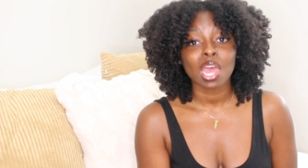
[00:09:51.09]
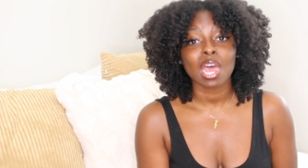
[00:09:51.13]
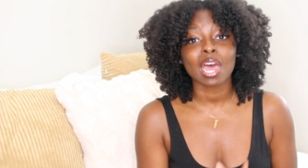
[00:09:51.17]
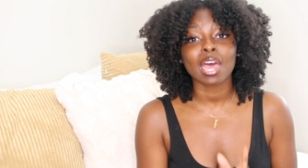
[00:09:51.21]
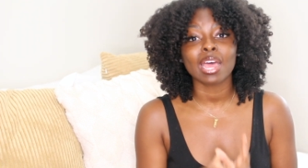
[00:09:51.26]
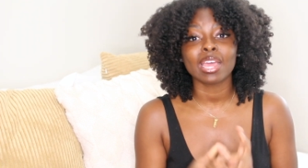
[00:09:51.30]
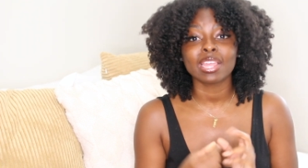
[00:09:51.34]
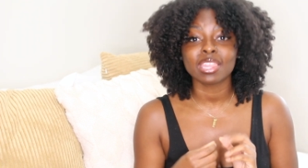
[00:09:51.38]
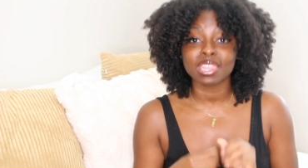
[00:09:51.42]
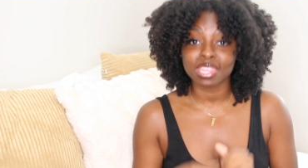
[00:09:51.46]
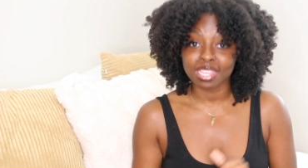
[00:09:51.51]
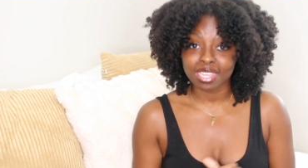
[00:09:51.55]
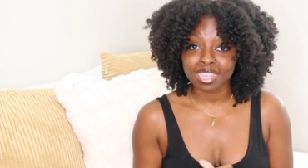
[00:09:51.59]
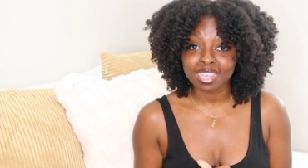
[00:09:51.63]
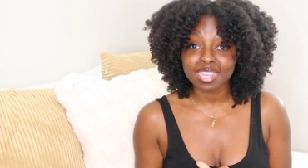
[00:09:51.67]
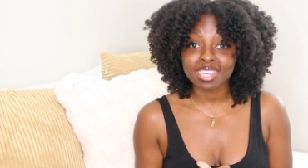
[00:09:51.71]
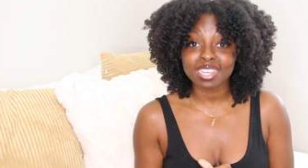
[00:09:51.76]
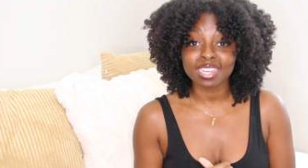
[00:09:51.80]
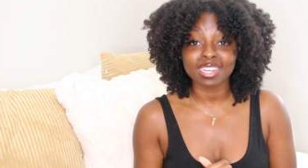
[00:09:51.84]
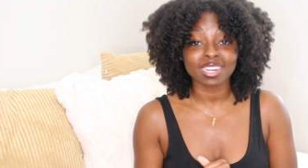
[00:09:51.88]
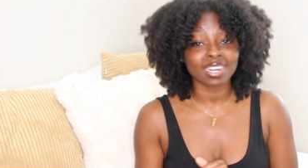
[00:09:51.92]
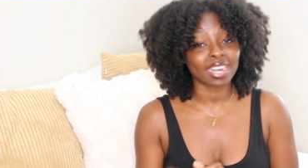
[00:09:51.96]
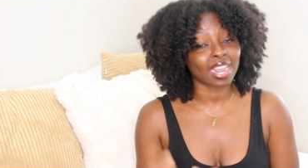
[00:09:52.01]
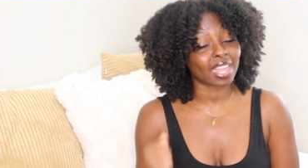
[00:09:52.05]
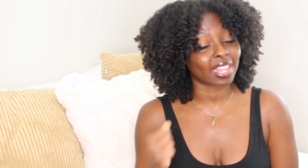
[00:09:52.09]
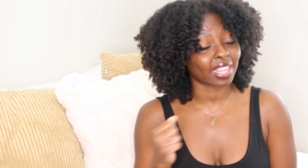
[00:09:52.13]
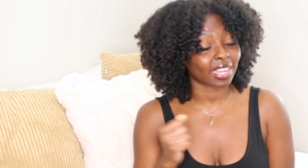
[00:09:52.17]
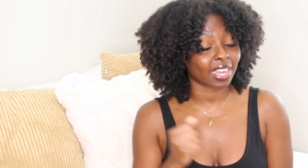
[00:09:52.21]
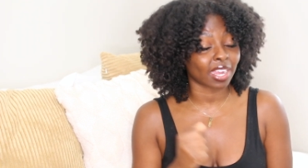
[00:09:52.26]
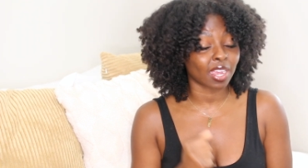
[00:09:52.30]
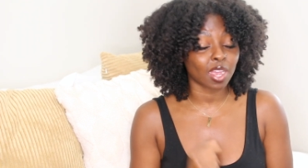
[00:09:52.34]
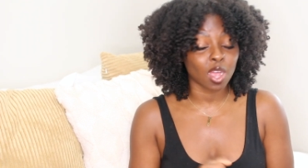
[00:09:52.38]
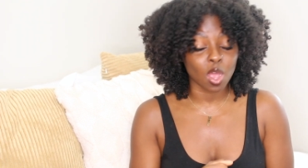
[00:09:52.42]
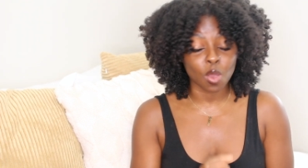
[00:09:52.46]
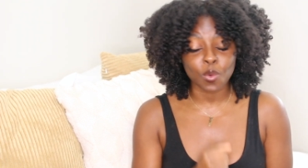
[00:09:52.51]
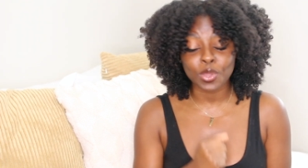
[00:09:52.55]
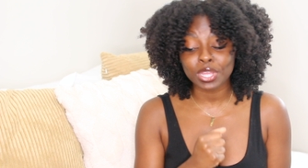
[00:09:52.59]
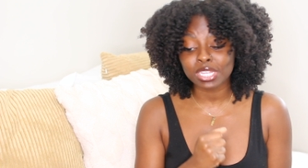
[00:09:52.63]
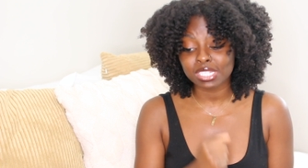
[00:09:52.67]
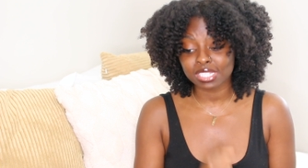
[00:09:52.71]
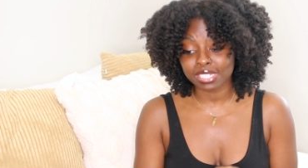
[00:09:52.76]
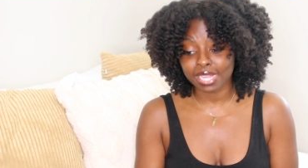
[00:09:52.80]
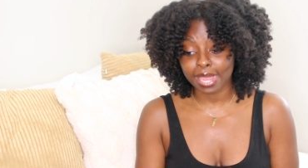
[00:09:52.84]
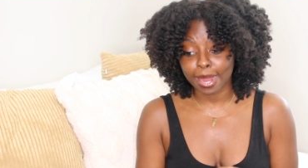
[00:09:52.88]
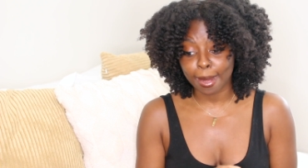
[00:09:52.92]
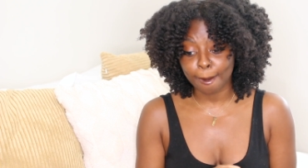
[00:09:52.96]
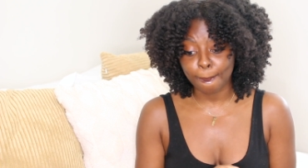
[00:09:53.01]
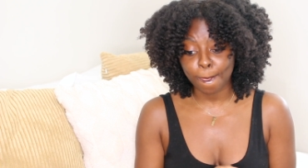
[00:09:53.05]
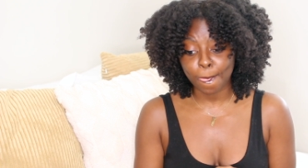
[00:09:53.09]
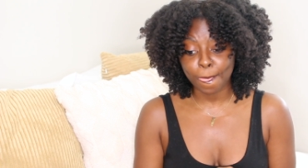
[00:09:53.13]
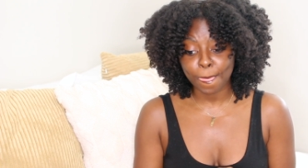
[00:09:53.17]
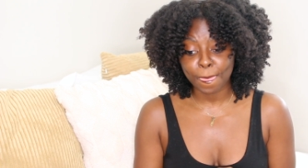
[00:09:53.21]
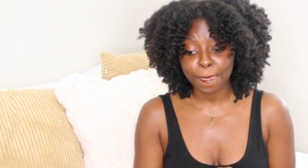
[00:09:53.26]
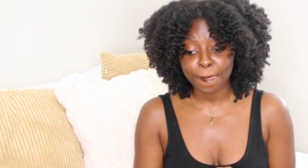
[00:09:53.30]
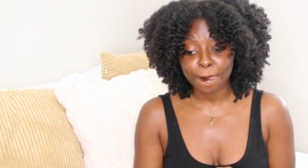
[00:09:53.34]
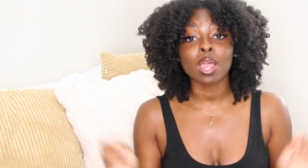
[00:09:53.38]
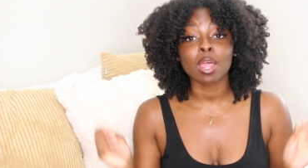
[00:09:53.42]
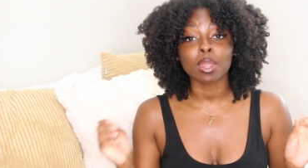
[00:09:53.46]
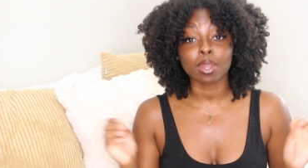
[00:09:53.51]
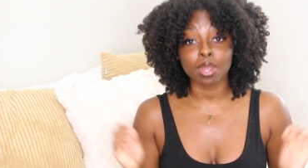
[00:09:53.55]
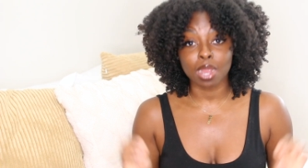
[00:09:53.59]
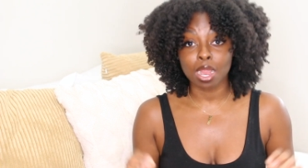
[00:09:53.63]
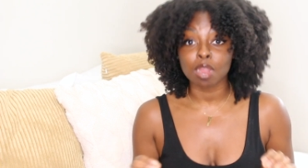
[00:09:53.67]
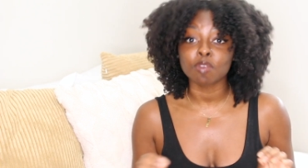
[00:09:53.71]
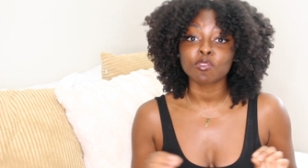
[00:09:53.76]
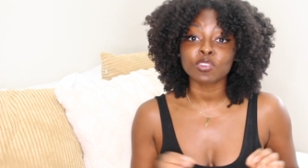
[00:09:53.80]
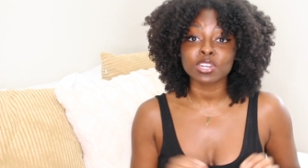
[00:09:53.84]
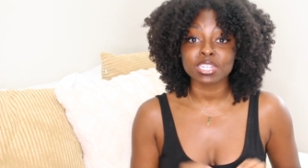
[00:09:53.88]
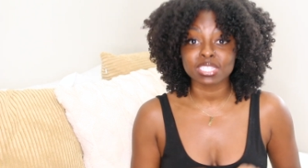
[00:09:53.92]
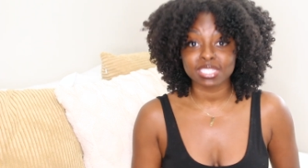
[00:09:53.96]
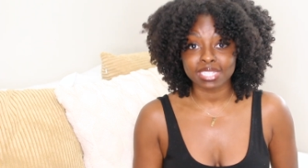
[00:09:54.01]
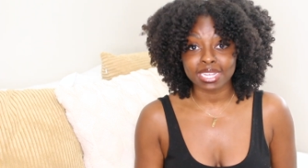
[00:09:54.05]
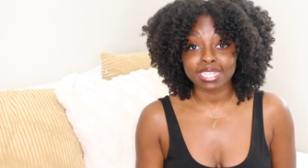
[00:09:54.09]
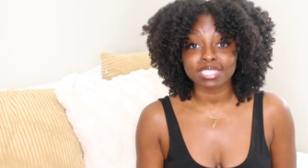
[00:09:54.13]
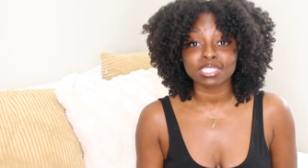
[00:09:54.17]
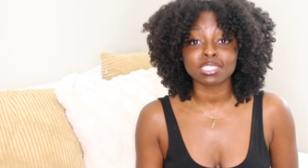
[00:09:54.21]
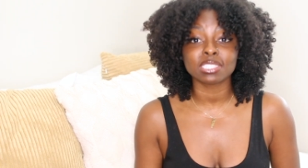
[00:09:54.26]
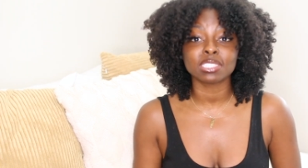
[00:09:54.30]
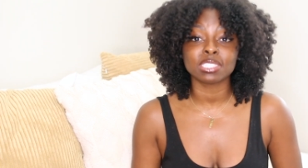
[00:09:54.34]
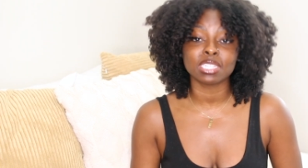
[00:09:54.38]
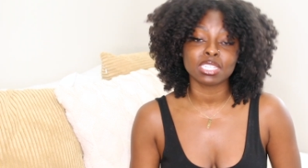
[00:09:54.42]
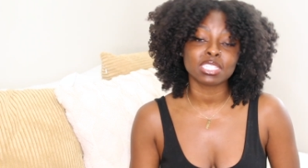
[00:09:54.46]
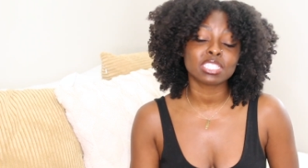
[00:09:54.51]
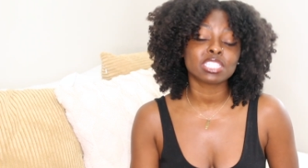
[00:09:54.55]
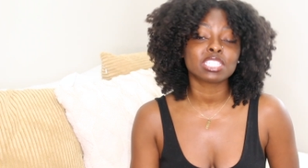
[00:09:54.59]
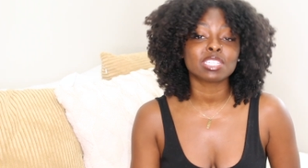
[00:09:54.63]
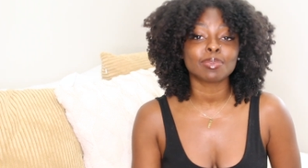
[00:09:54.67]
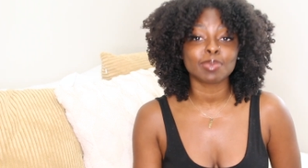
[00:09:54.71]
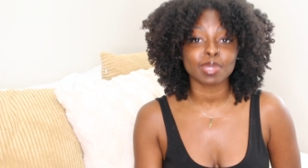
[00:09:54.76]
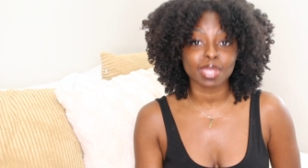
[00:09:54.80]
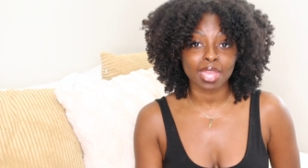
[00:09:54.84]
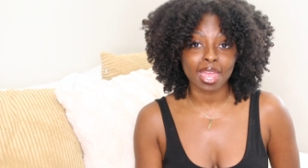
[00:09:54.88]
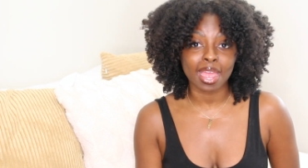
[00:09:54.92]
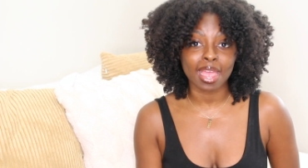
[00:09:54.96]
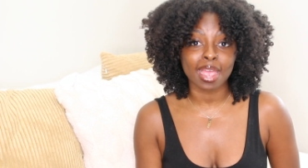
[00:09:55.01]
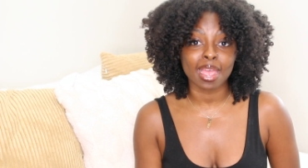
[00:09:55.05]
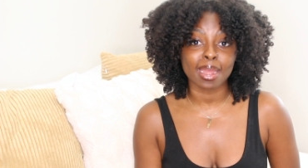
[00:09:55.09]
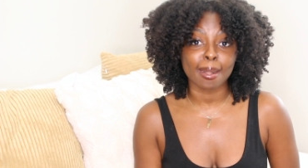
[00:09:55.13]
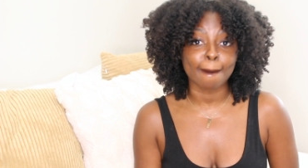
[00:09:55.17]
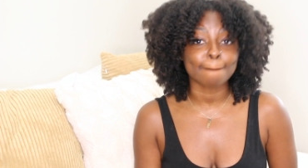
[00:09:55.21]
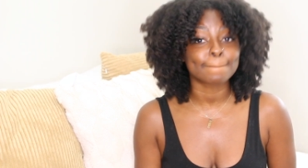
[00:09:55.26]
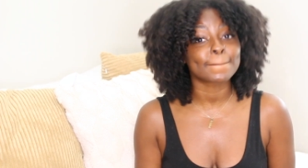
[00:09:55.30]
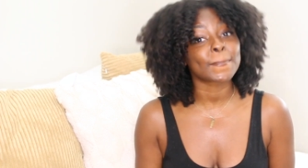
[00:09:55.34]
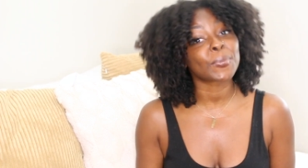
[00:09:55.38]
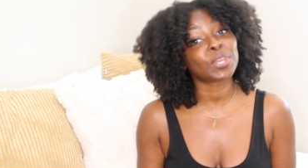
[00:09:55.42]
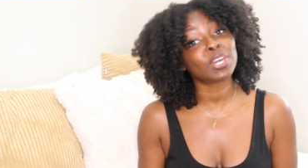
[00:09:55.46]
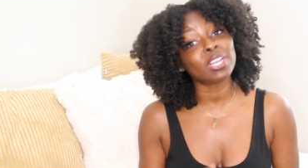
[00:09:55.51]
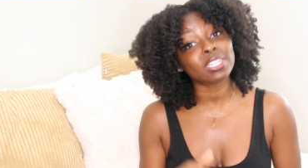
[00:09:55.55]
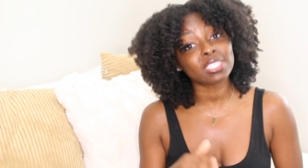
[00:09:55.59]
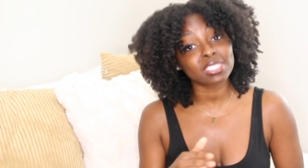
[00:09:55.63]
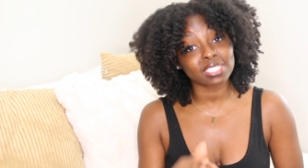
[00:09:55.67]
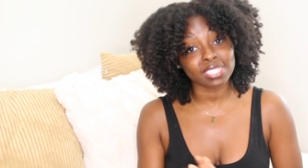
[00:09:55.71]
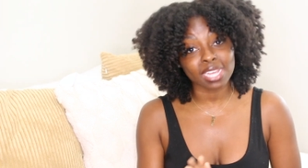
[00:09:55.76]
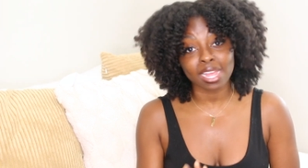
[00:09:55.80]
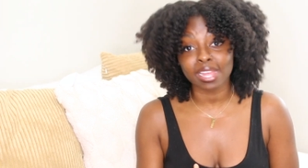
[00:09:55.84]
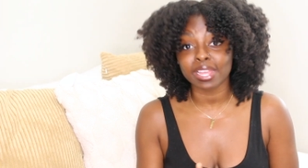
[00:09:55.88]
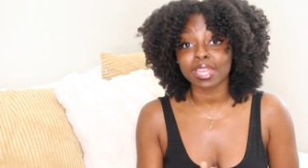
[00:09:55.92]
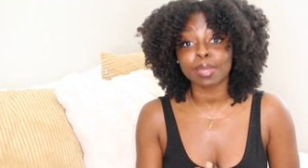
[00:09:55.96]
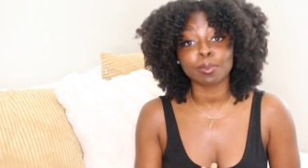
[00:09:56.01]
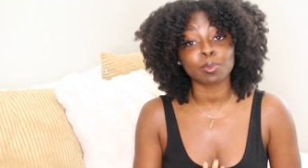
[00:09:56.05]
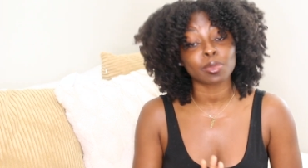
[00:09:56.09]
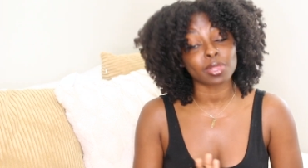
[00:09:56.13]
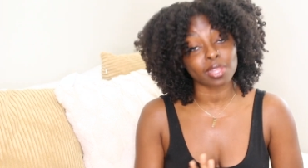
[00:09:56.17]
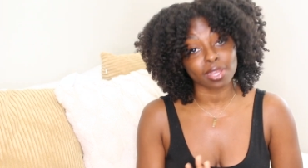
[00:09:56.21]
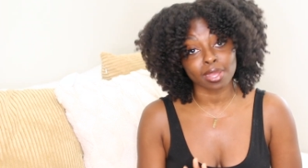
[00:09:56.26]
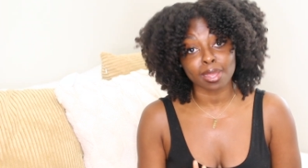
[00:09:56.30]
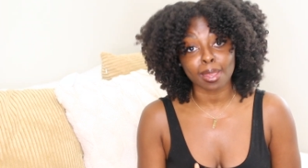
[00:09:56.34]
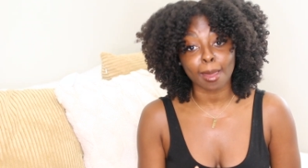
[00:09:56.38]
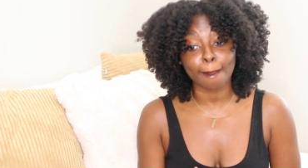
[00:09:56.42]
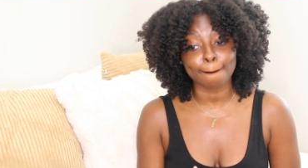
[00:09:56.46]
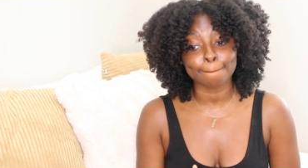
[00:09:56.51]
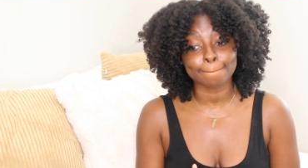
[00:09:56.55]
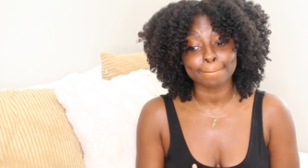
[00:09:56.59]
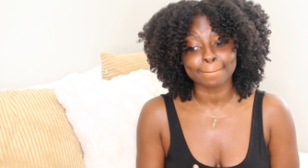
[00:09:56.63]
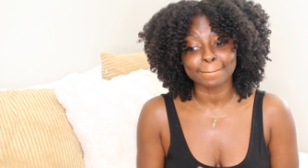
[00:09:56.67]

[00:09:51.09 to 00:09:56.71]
I think like I always say a conversation needs to be had you need to tell him look